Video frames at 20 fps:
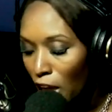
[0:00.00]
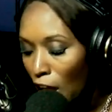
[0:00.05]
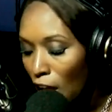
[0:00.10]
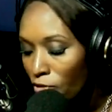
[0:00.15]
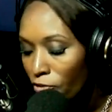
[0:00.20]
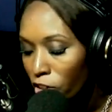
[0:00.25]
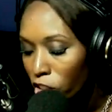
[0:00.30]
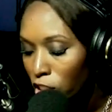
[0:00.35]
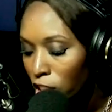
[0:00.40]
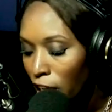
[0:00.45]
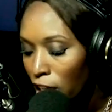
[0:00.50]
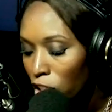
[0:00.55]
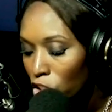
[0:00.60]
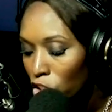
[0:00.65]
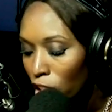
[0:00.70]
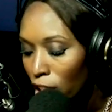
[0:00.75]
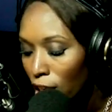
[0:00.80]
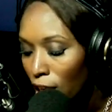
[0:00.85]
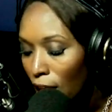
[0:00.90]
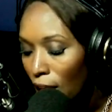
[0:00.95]

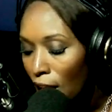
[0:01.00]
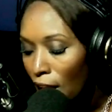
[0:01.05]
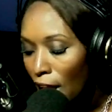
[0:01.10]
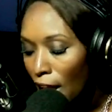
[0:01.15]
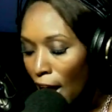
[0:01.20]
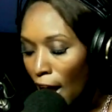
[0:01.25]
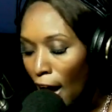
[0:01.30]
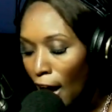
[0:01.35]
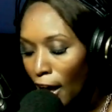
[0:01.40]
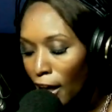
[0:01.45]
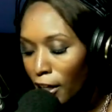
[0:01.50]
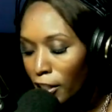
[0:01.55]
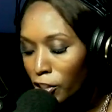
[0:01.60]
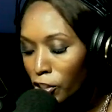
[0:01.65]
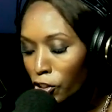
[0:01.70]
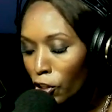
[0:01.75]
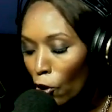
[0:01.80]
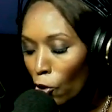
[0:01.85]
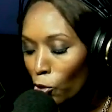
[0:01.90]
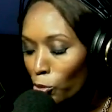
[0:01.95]
conversation.
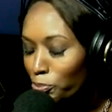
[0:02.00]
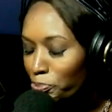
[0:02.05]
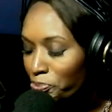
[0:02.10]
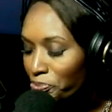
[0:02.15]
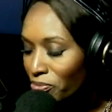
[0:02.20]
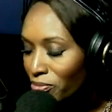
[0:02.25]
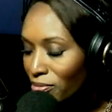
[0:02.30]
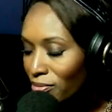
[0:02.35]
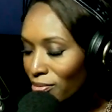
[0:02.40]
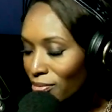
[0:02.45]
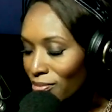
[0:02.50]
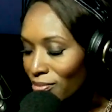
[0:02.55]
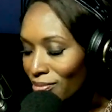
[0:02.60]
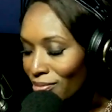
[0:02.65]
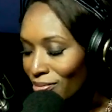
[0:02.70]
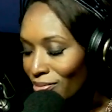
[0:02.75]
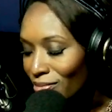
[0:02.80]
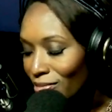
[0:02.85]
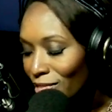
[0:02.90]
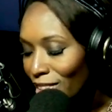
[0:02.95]
So
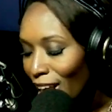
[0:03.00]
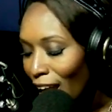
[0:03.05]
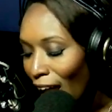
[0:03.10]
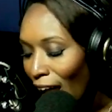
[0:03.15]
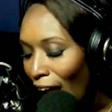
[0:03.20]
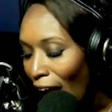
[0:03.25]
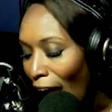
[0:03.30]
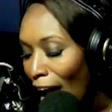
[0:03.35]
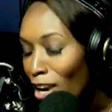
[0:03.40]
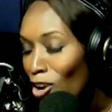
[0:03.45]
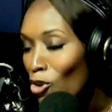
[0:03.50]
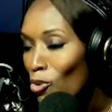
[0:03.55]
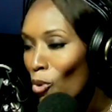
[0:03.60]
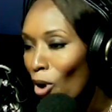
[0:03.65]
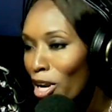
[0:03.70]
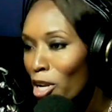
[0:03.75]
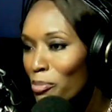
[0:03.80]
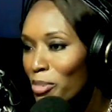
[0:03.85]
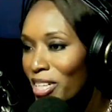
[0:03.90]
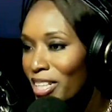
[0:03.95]
I don't
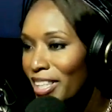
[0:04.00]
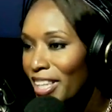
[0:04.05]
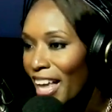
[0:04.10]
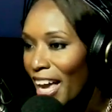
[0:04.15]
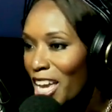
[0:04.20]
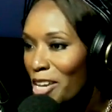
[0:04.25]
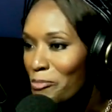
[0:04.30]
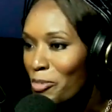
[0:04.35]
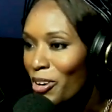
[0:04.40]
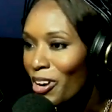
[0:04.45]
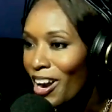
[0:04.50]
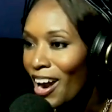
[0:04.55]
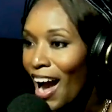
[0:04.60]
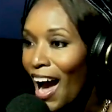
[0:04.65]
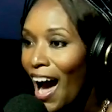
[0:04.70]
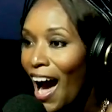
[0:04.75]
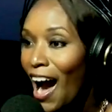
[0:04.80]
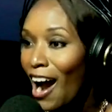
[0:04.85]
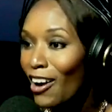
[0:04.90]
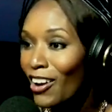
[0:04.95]
want to belabor
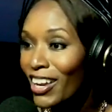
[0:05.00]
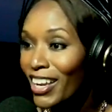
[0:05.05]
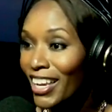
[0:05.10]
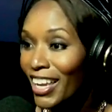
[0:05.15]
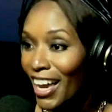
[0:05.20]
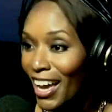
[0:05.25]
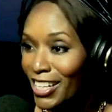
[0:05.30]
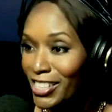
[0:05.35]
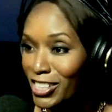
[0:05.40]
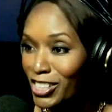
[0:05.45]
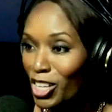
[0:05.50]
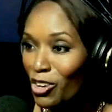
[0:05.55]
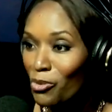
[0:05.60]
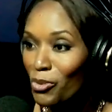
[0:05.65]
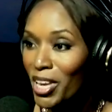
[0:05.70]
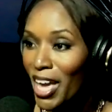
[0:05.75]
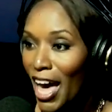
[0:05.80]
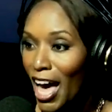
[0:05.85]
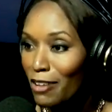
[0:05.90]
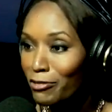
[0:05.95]
our guest that
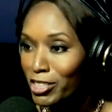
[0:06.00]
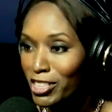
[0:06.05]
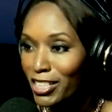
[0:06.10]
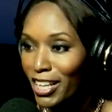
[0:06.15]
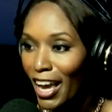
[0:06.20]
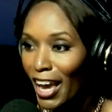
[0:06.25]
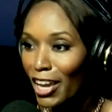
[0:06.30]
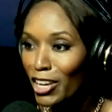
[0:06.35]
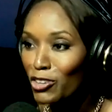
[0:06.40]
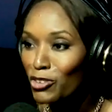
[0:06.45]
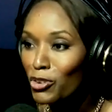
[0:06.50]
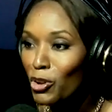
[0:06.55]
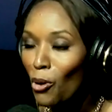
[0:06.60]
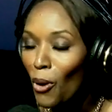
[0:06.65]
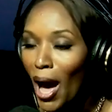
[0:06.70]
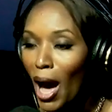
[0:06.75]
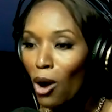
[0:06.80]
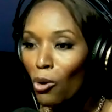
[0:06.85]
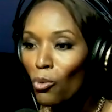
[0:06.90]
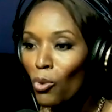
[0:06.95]
we have today. You know
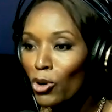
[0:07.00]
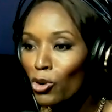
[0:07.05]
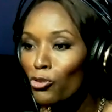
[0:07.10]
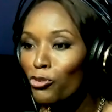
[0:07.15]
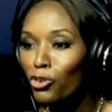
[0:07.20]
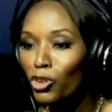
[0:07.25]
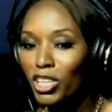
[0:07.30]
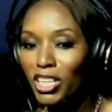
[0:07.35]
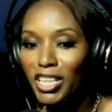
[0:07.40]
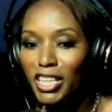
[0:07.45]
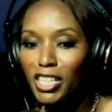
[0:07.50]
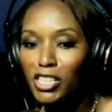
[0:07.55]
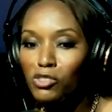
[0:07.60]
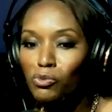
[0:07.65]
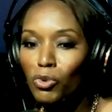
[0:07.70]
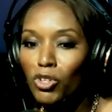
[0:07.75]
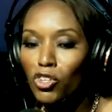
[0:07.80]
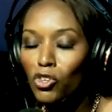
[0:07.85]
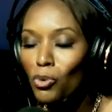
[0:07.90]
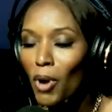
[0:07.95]
how wonderful it is
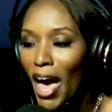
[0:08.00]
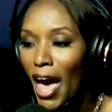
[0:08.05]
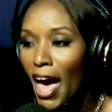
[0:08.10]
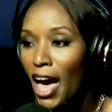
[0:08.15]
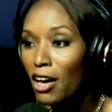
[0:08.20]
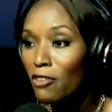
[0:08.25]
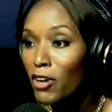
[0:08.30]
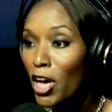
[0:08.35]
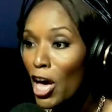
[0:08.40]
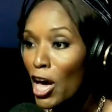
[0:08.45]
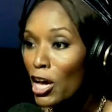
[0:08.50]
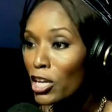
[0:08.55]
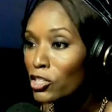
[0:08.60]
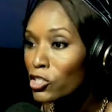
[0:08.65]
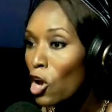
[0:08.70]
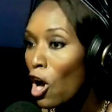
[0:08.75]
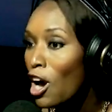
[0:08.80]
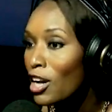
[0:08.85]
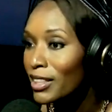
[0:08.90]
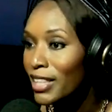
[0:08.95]
when you have
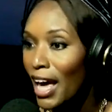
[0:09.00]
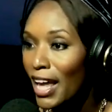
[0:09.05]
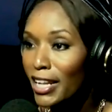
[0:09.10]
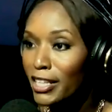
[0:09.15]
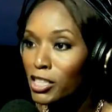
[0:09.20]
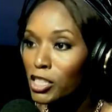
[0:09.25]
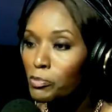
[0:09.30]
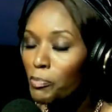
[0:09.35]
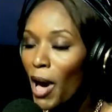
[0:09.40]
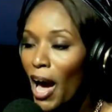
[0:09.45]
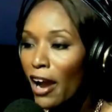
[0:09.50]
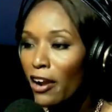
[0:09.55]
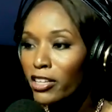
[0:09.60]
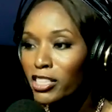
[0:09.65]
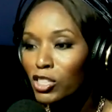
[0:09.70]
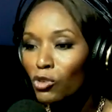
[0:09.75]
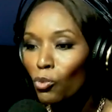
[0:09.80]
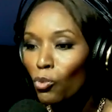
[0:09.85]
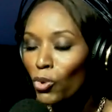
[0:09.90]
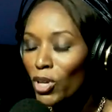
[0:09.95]
talk that inspires, and